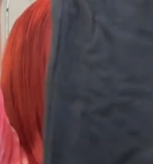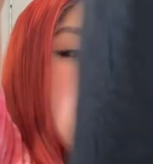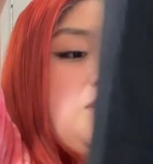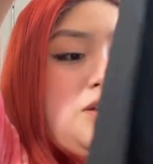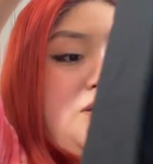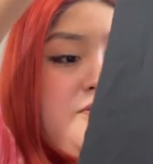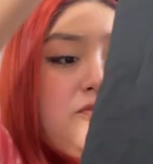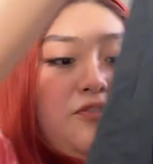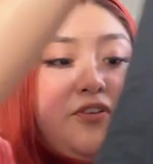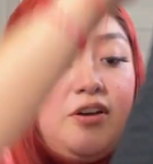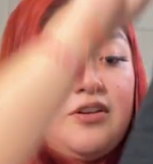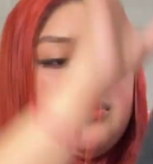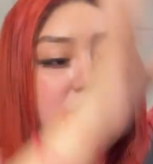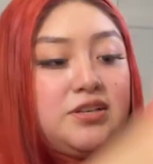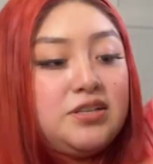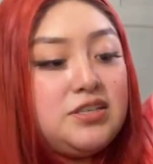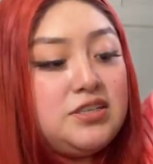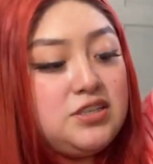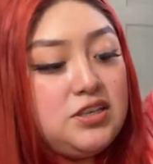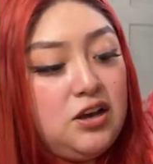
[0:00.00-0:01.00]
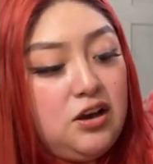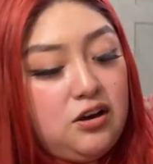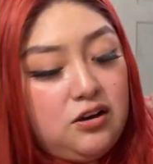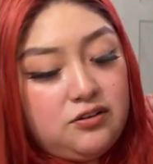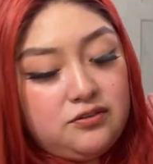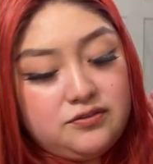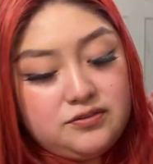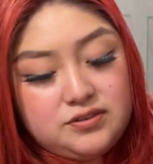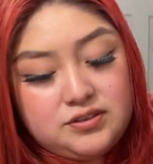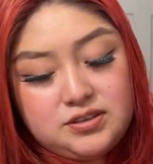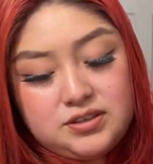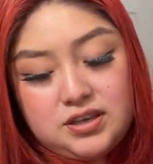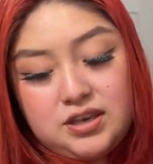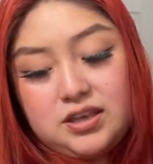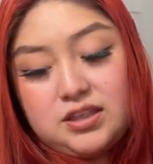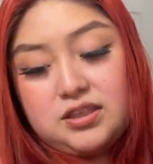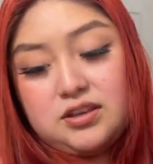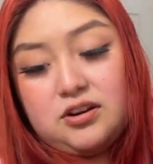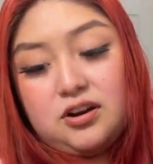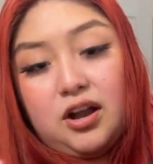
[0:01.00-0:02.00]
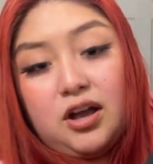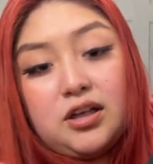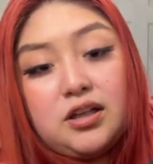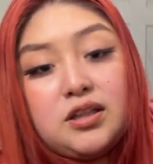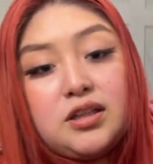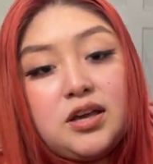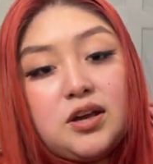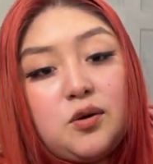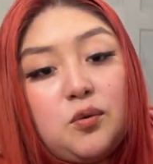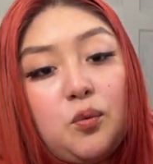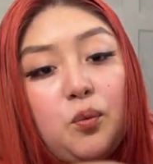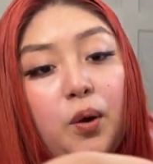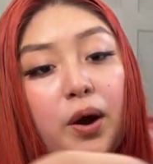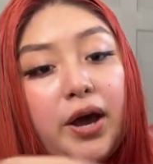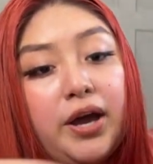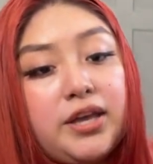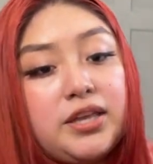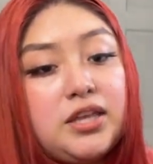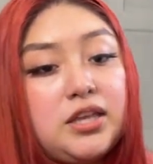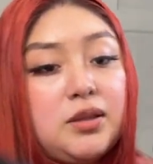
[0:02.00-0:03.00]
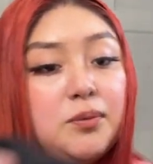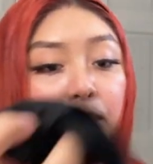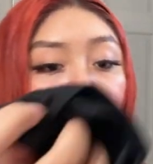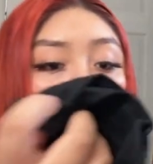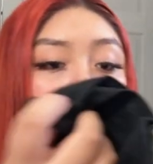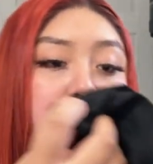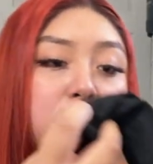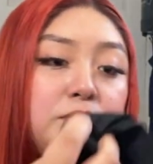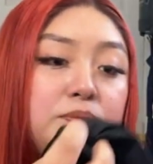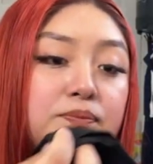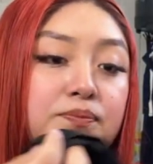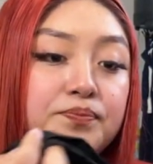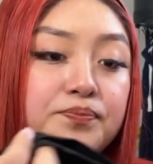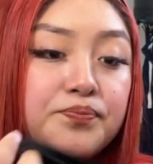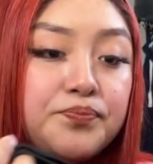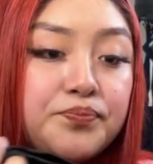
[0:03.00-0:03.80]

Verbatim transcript: They're very soft and they're kind of like wide at the bottom.